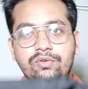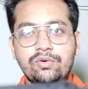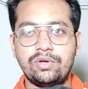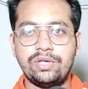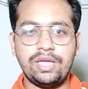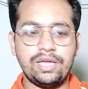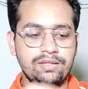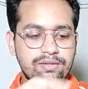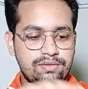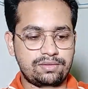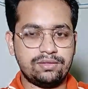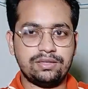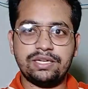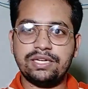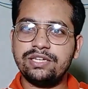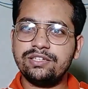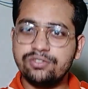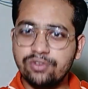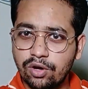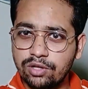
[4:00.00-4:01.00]
So yes,
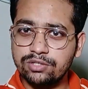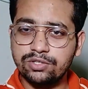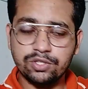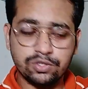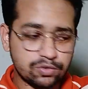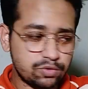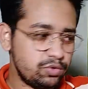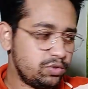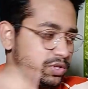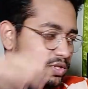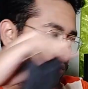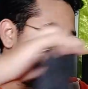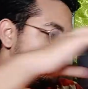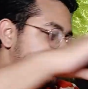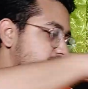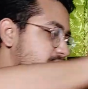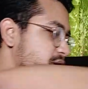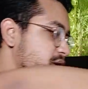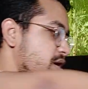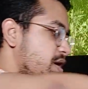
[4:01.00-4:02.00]
it's also good
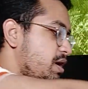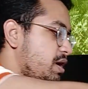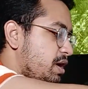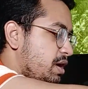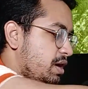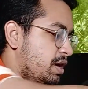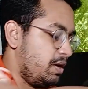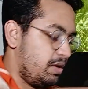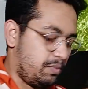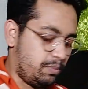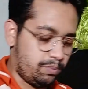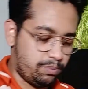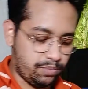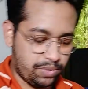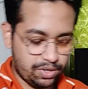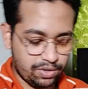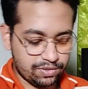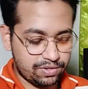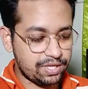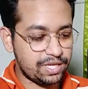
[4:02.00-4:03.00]

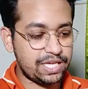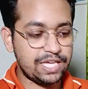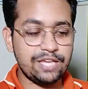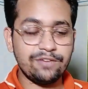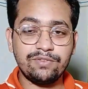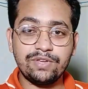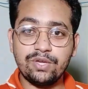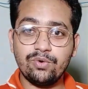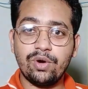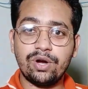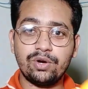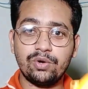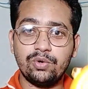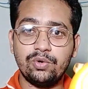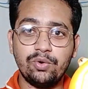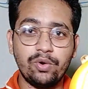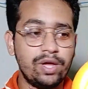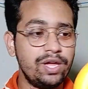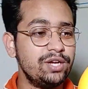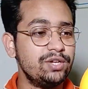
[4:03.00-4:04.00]
because if you are
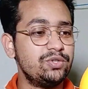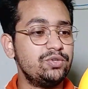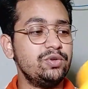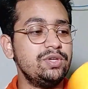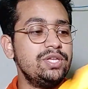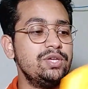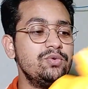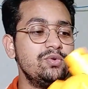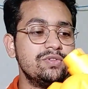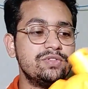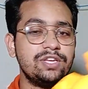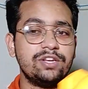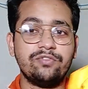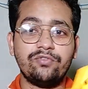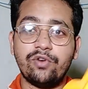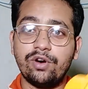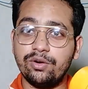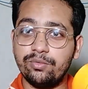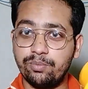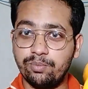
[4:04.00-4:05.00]
going to use it
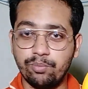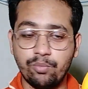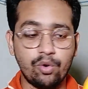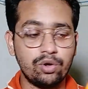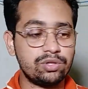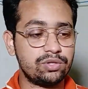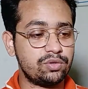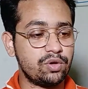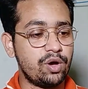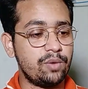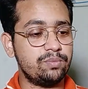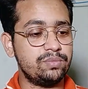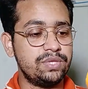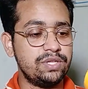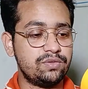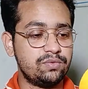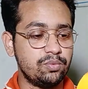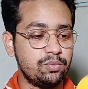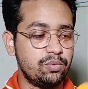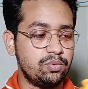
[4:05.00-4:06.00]
for both of
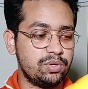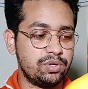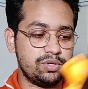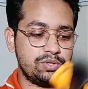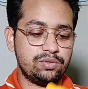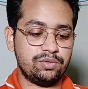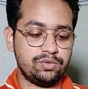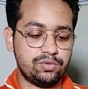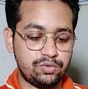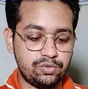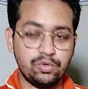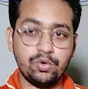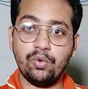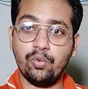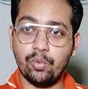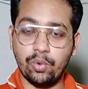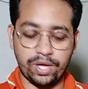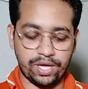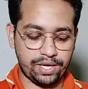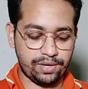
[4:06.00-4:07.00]
this
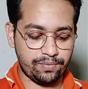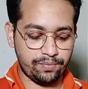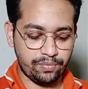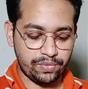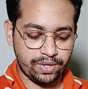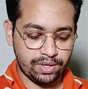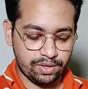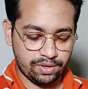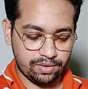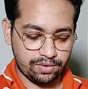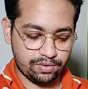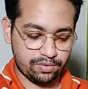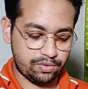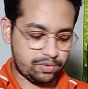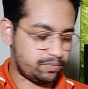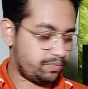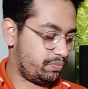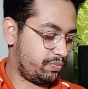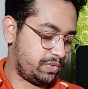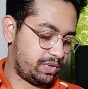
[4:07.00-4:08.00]
two way.
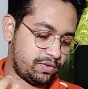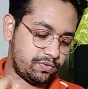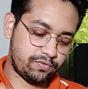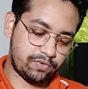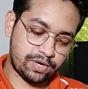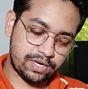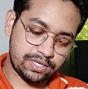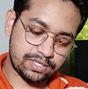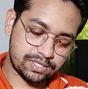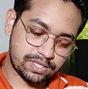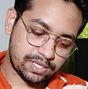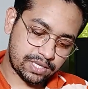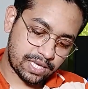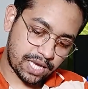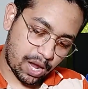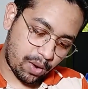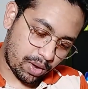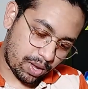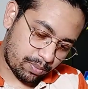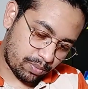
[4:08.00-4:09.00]
So friends,
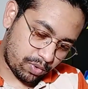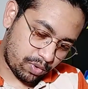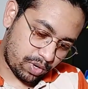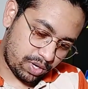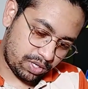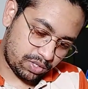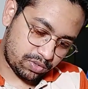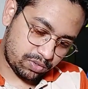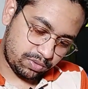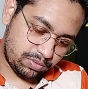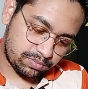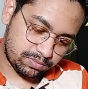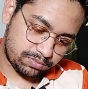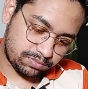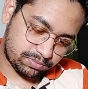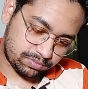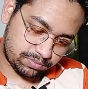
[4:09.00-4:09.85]
now I am going to